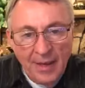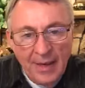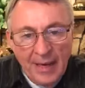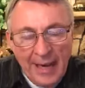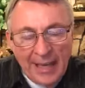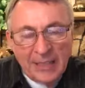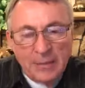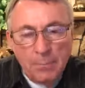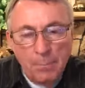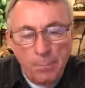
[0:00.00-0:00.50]

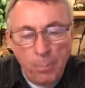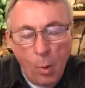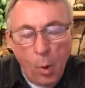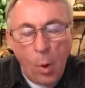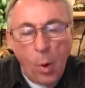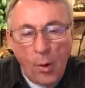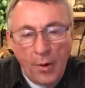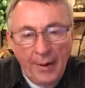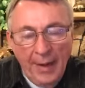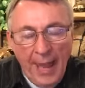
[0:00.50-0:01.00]
It's
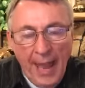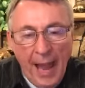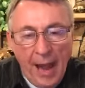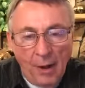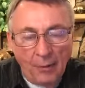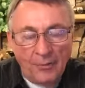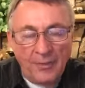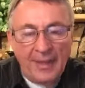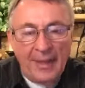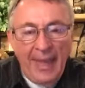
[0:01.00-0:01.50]
borne
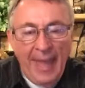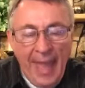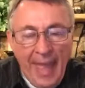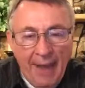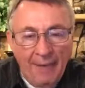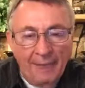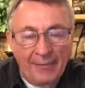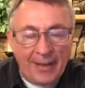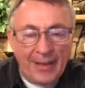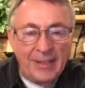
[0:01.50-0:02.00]
out. The
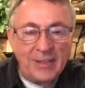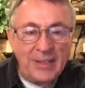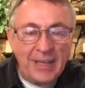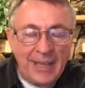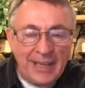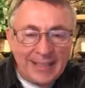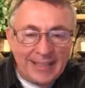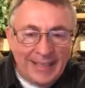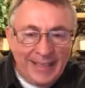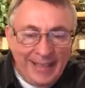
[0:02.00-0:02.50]
evidence
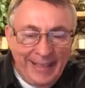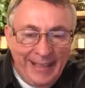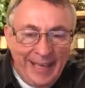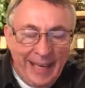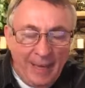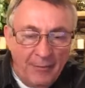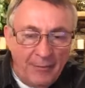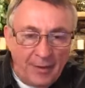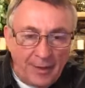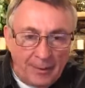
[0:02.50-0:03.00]
is
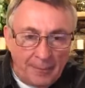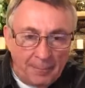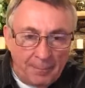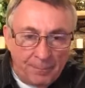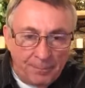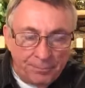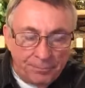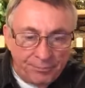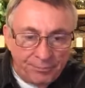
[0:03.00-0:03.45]
given